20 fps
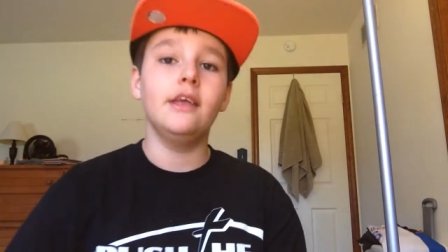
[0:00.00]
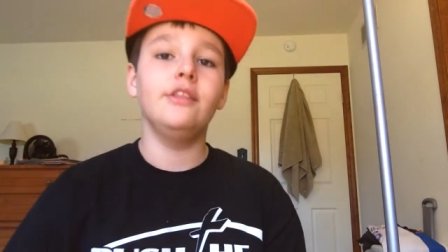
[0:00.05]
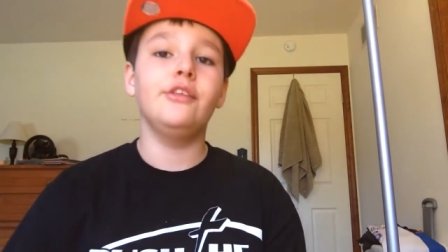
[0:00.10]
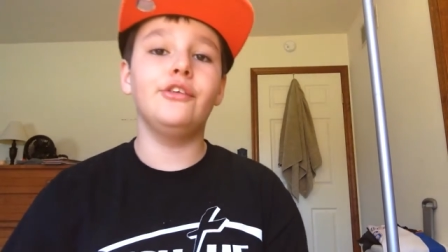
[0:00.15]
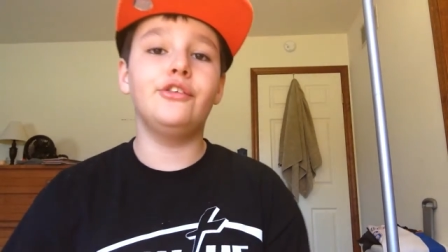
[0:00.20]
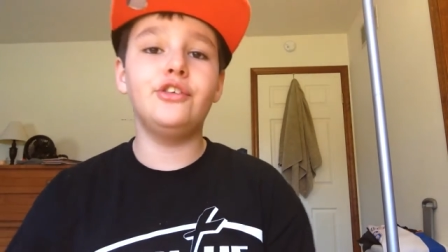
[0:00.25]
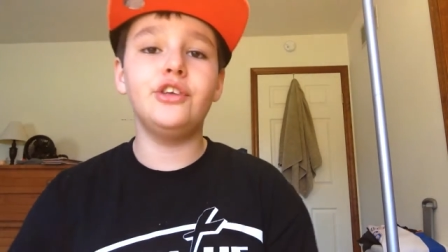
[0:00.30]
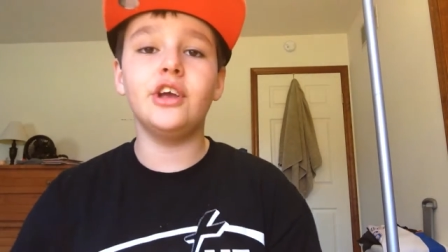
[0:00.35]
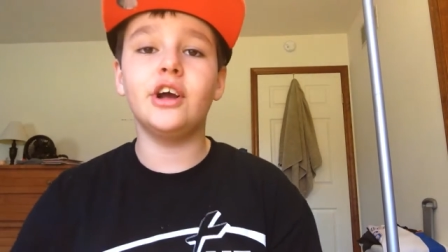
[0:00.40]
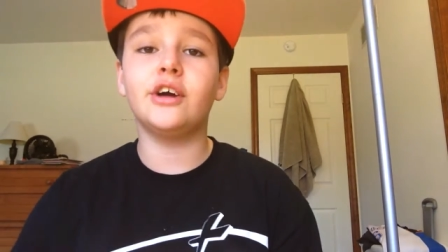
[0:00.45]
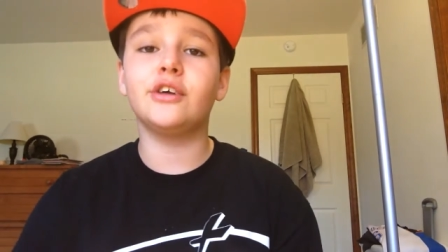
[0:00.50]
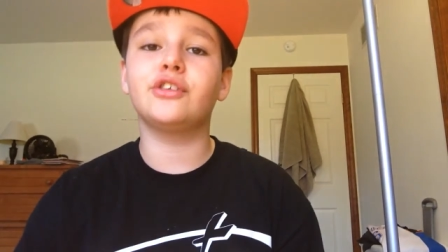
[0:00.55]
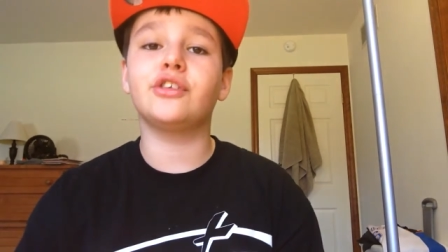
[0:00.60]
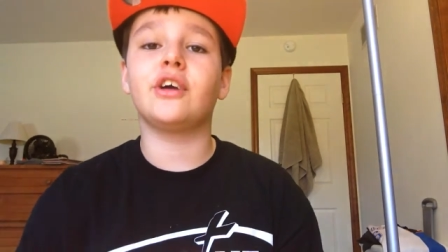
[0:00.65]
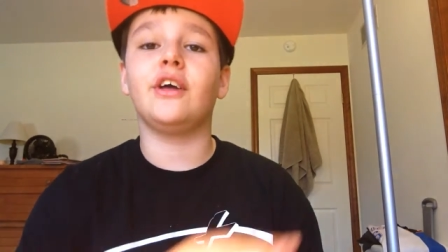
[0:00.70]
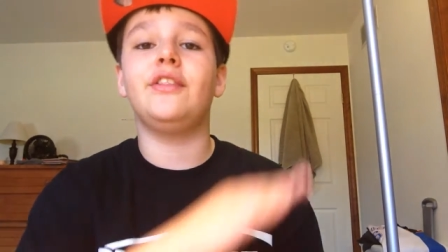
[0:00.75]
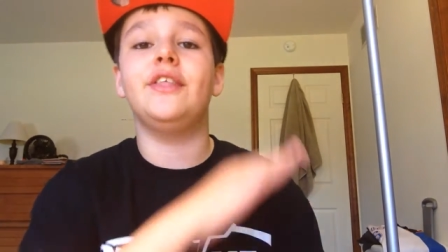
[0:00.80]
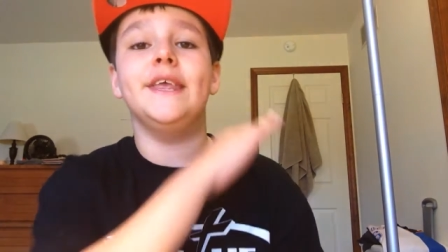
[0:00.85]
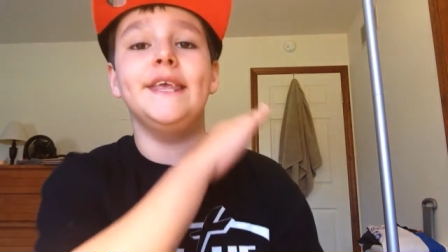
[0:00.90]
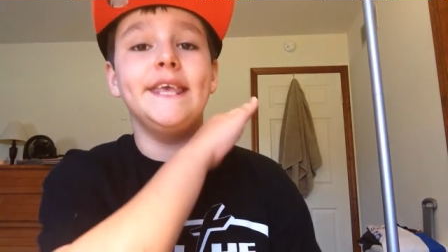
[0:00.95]
The Seahawks
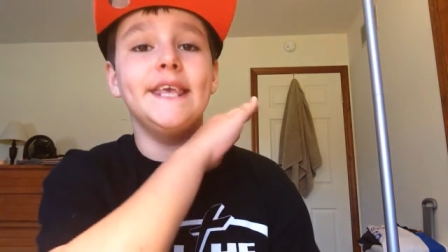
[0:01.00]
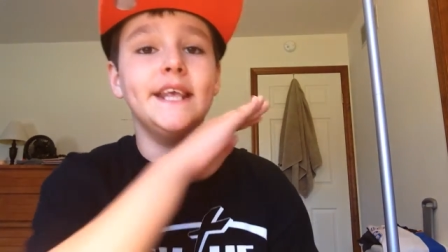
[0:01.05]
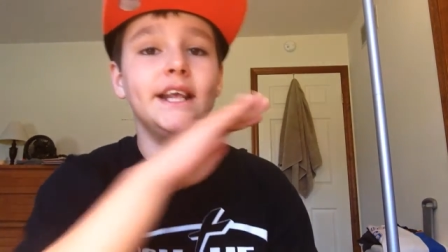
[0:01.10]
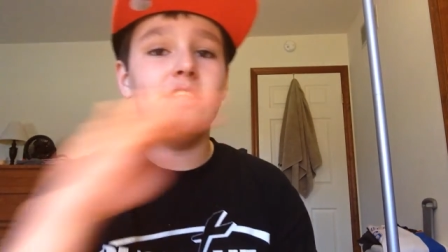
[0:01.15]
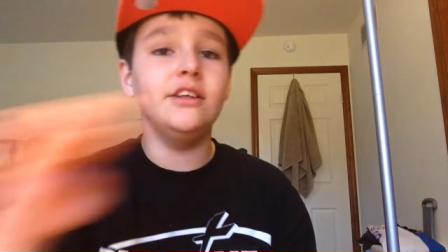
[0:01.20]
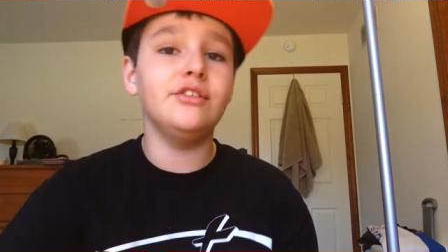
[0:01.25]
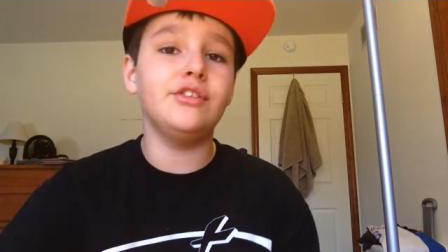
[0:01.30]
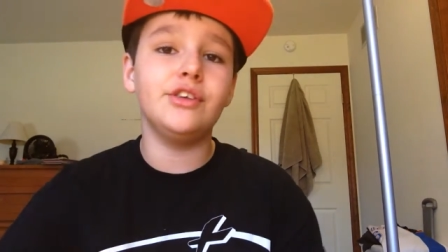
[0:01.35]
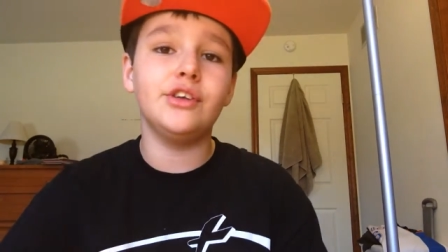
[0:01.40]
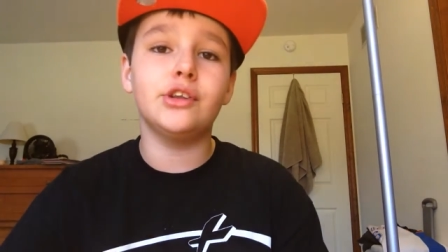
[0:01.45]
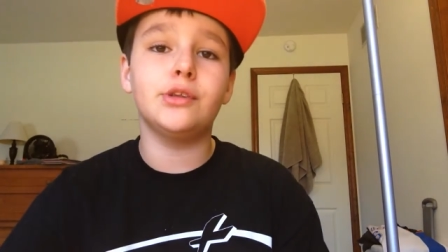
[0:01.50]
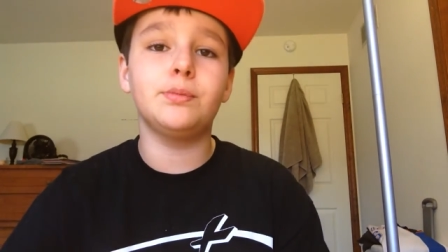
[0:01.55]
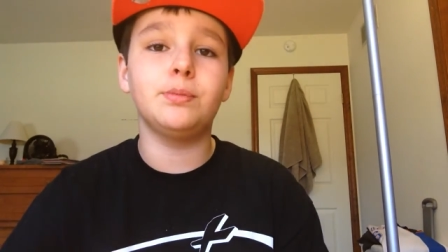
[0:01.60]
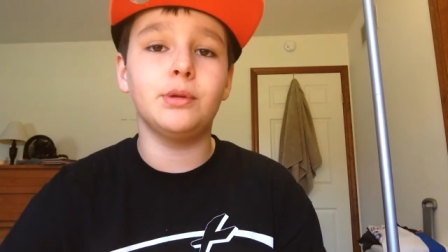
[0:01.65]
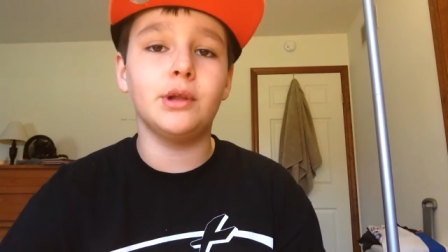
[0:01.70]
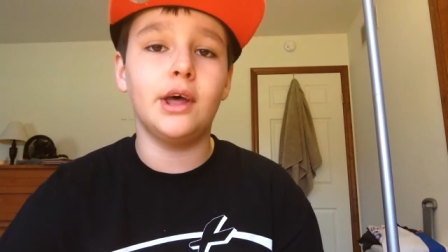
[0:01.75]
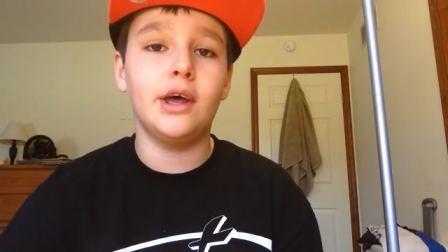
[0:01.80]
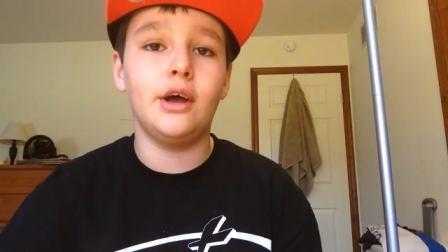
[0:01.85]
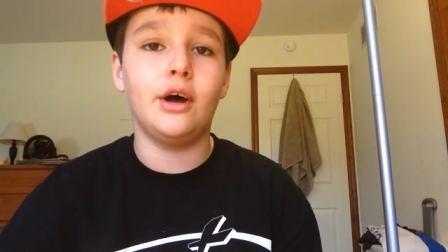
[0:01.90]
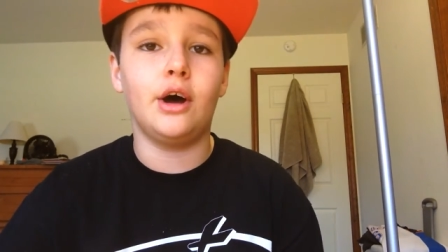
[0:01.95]
got the easiest
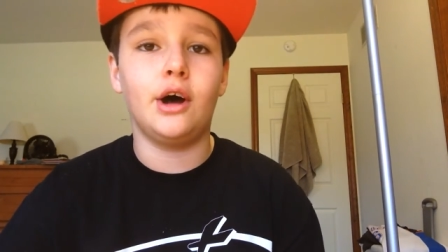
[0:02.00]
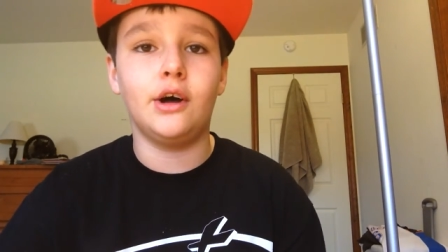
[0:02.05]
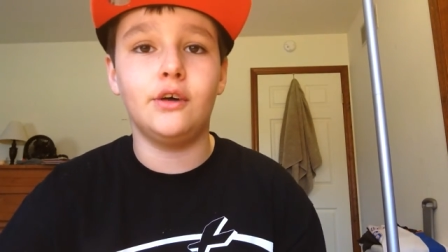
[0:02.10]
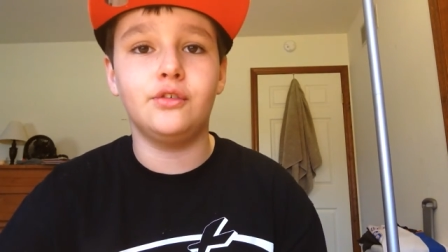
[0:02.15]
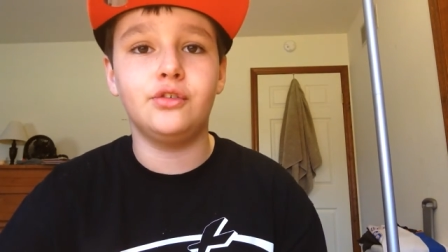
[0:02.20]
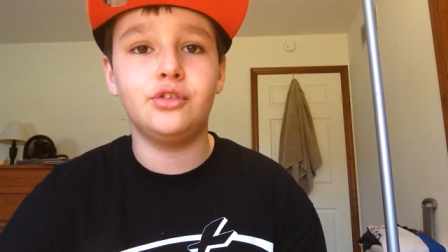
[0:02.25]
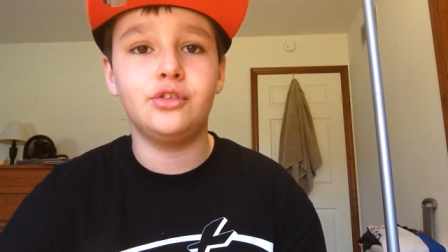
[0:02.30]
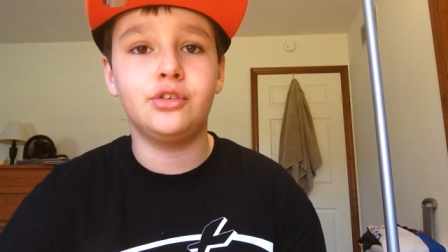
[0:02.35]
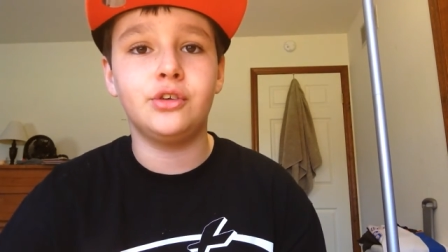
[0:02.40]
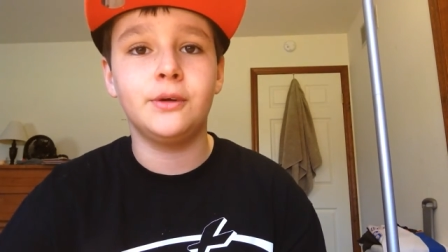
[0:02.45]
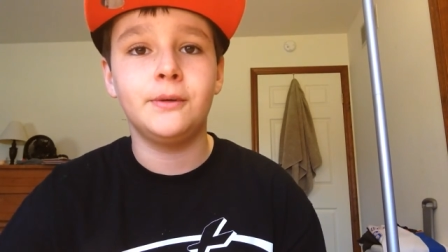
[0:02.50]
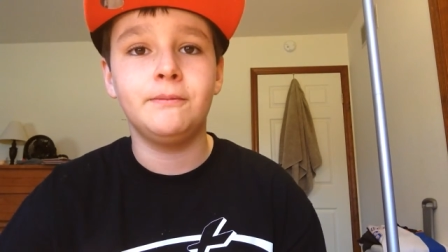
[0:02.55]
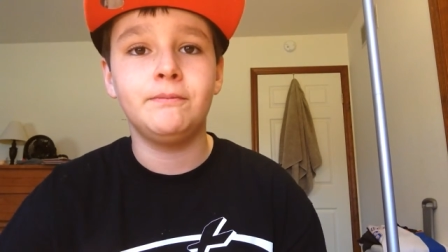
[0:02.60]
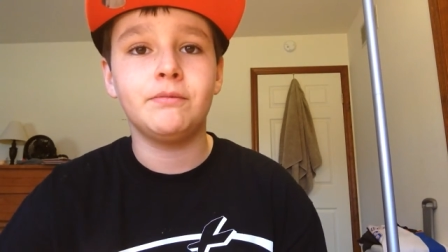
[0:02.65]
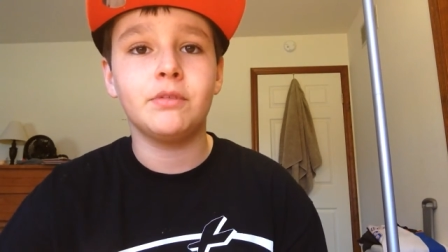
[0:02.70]
playoffs